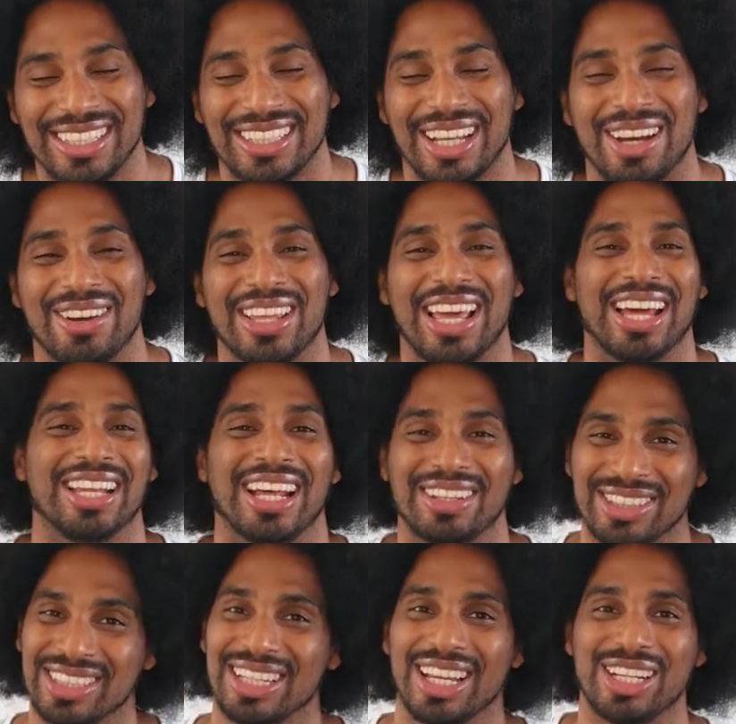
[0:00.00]
So yeah,
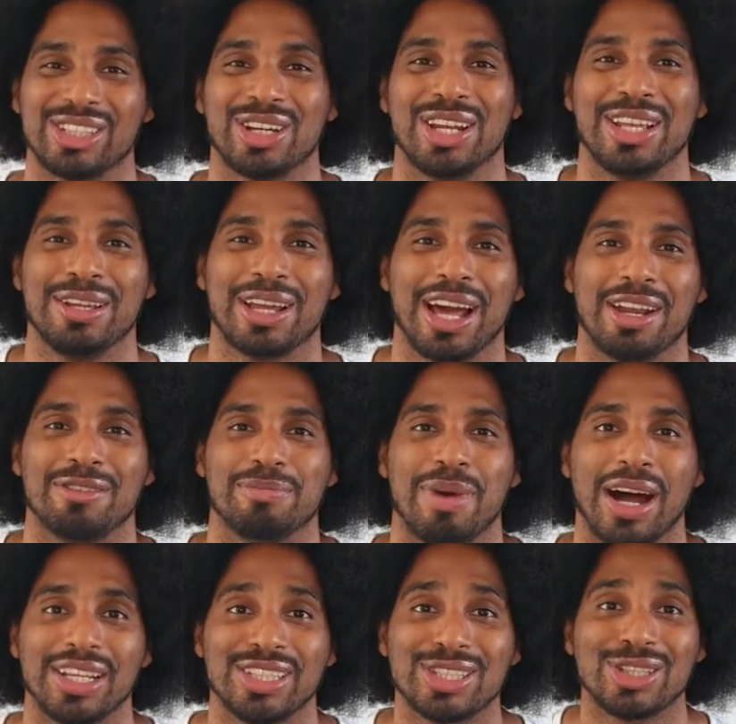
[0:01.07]
that was literally kind
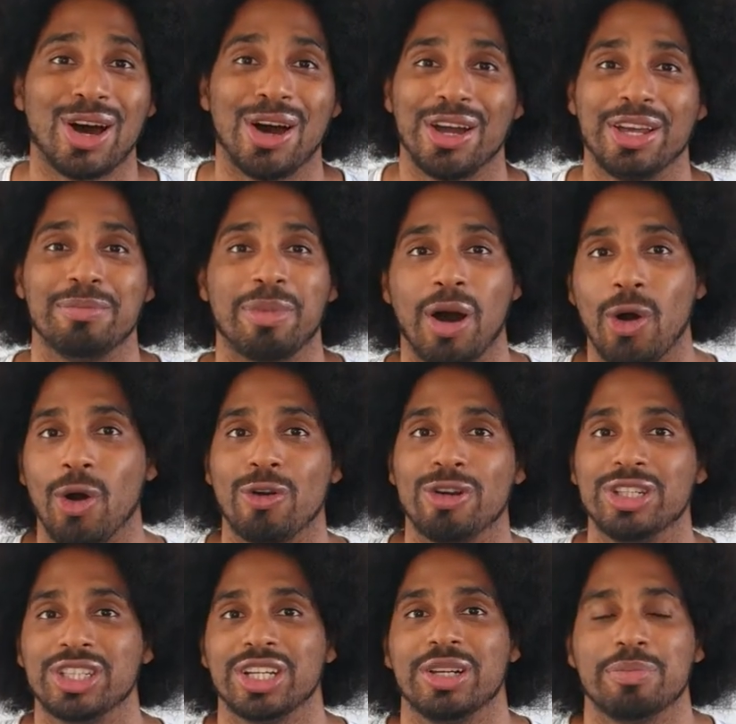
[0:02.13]
of my start in my
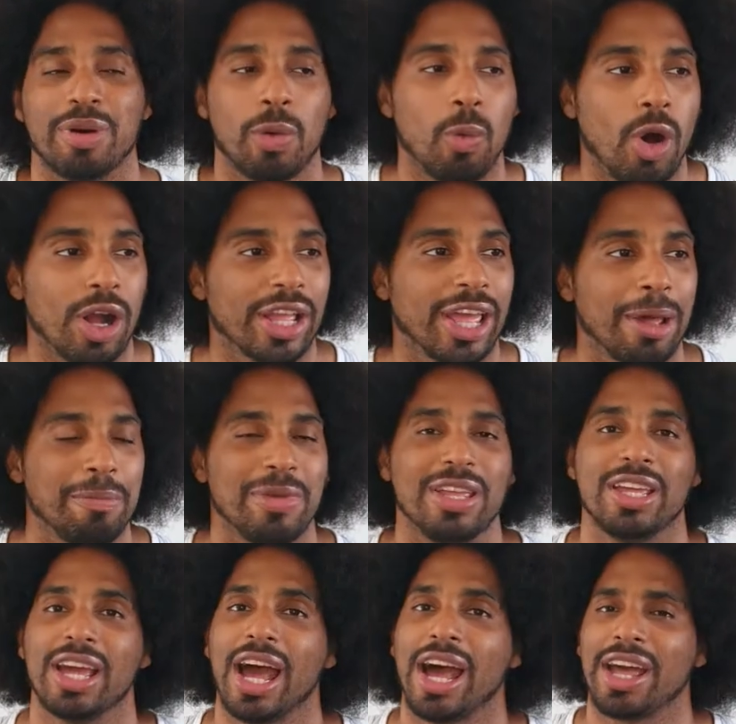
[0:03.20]
origin. But what kept
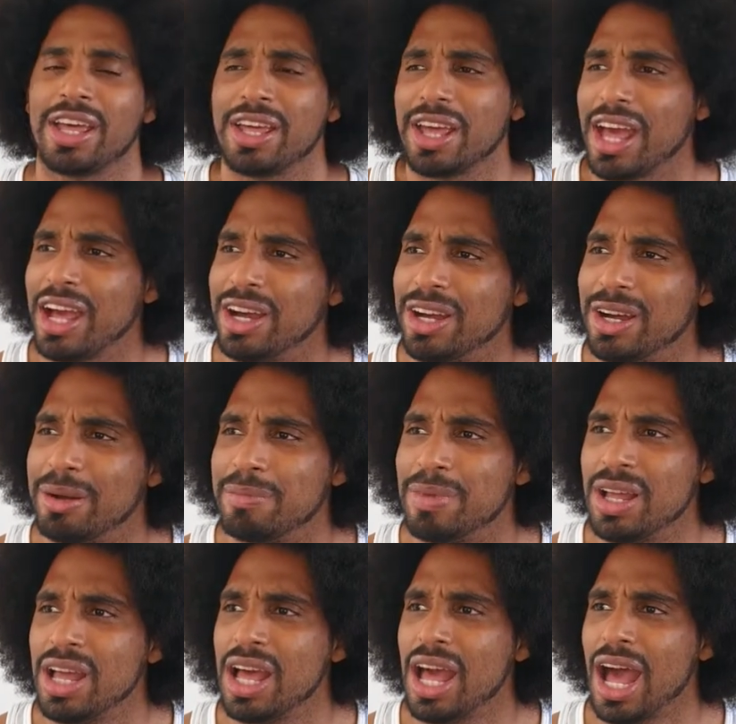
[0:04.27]
me at it,